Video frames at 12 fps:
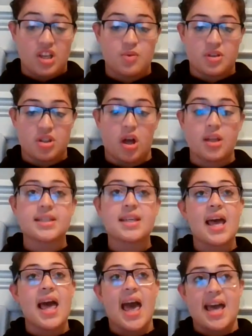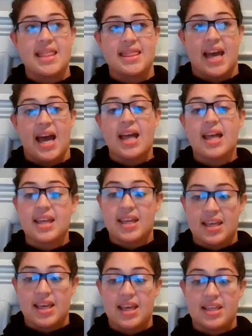results, and that
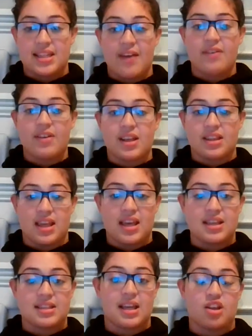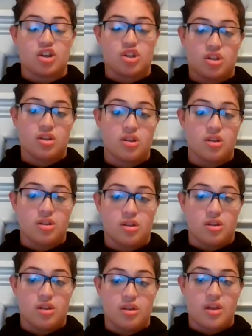he definitely thinks that
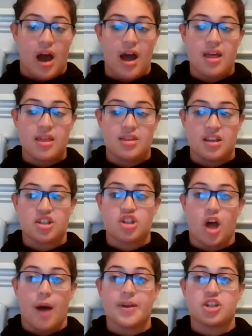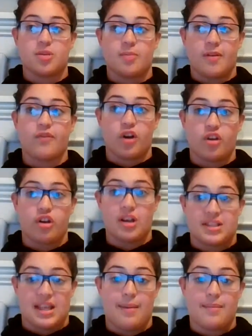this topic should be further
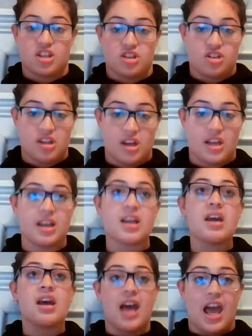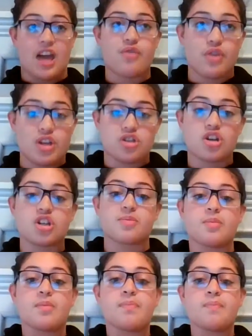examined and studied and researched
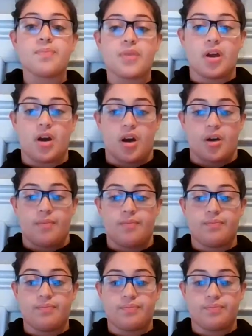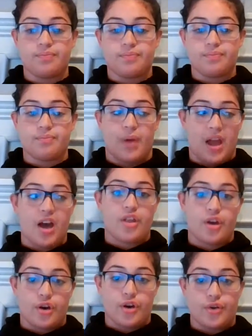by
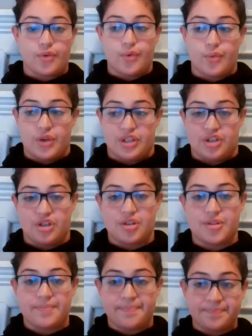other researchers.